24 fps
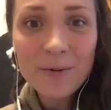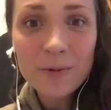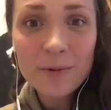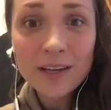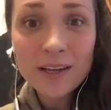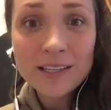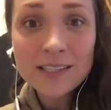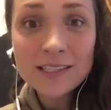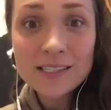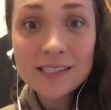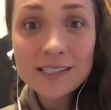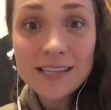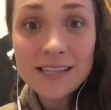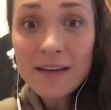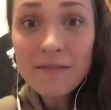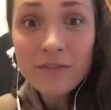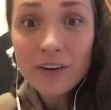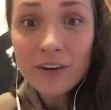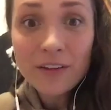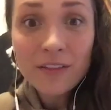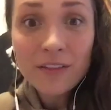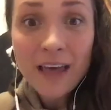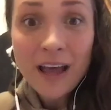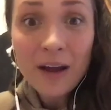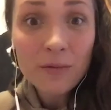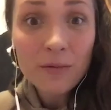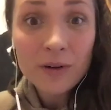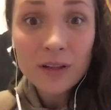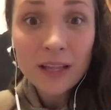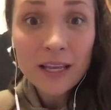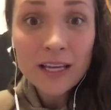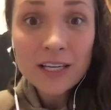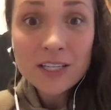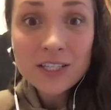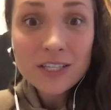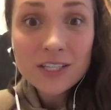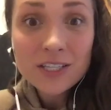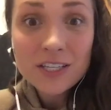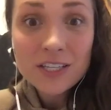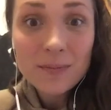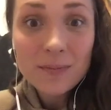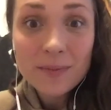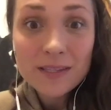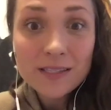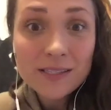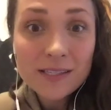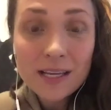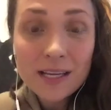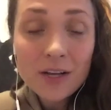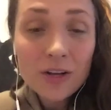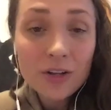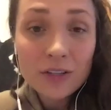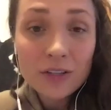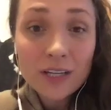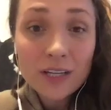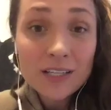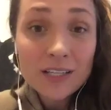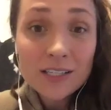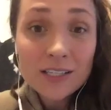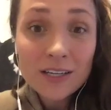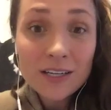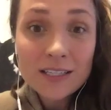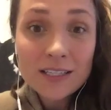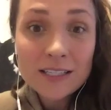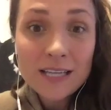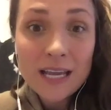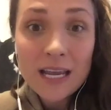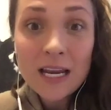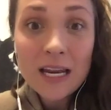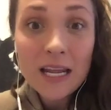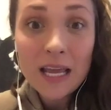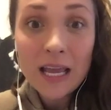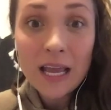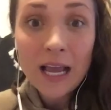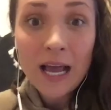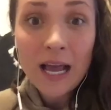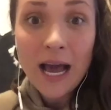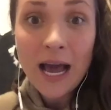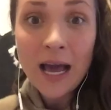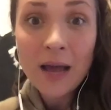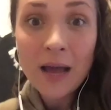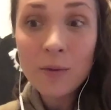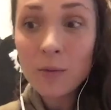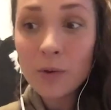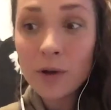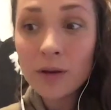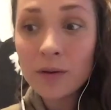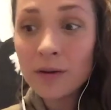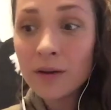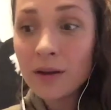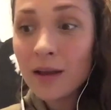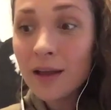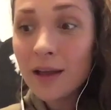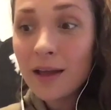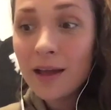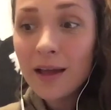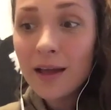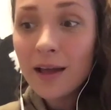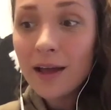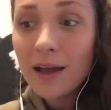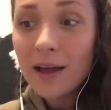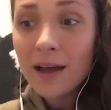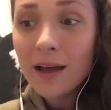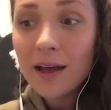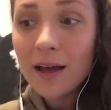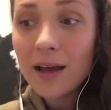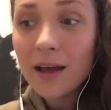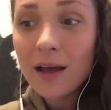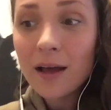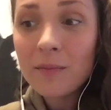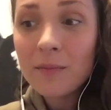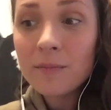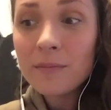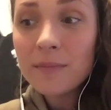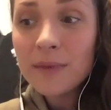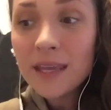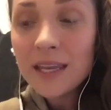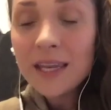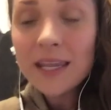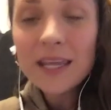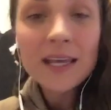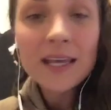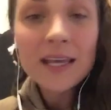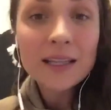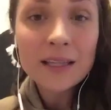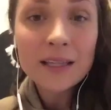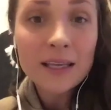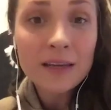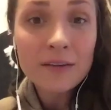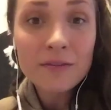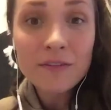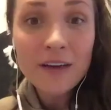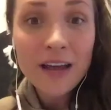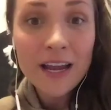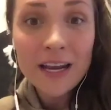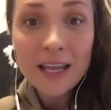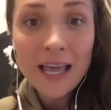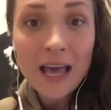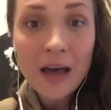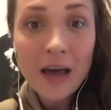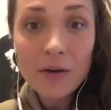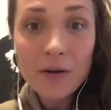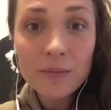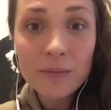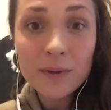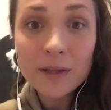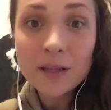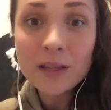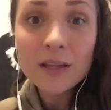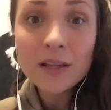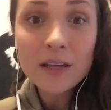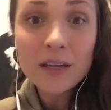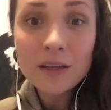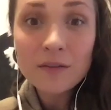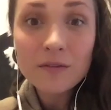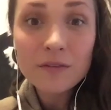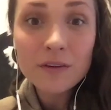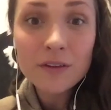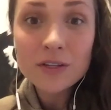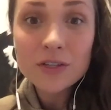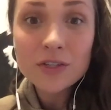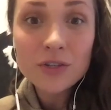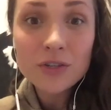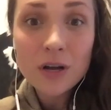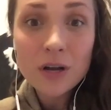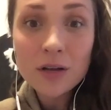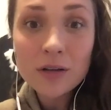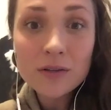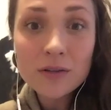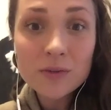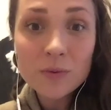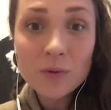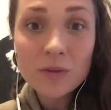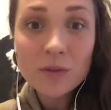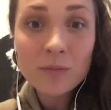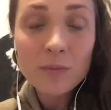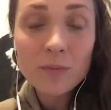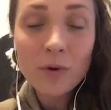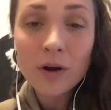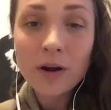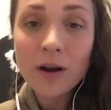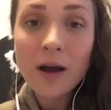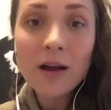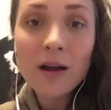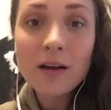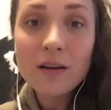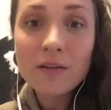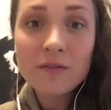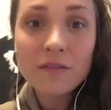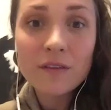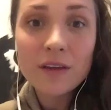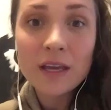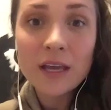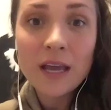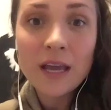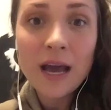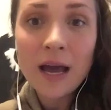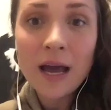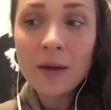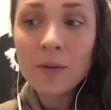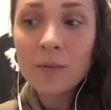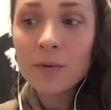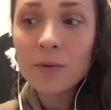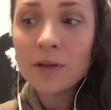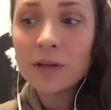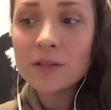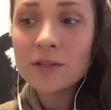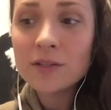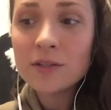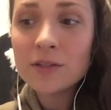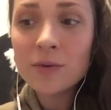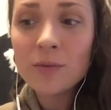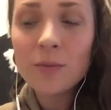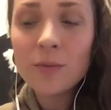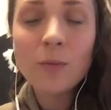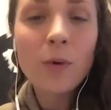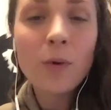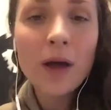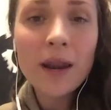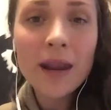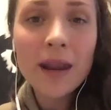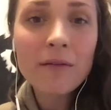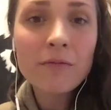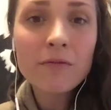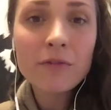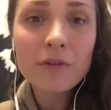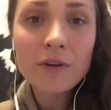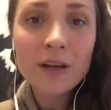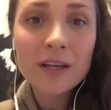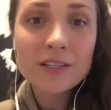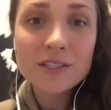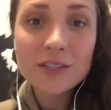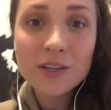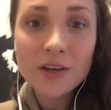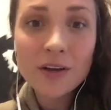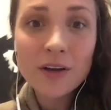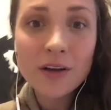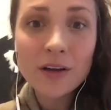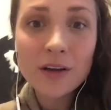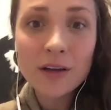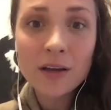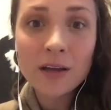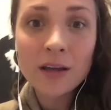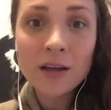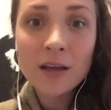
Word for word: i would sever that relationship in singleness or in dating i would immediately find accountability for the struggles with pornography i would do whatever it took